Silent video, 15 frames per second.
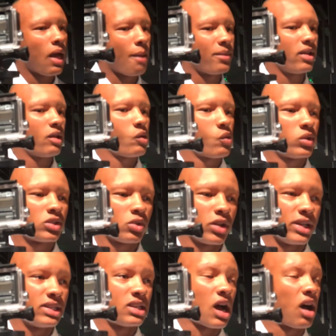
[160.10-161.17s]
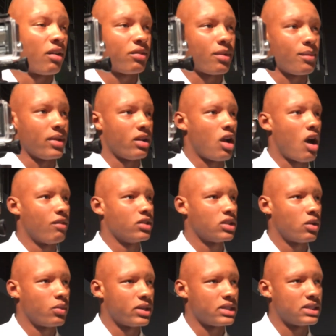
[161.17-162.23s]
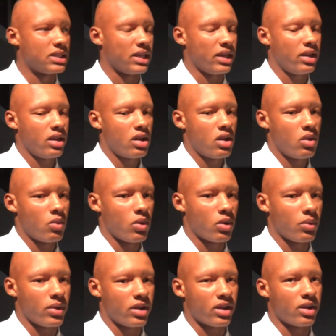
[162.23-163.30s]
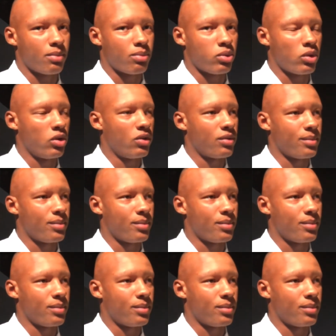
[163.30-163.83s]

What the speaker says: I mean, it wasn't really tough. I mean, obviously, I wanted to see where we can improve.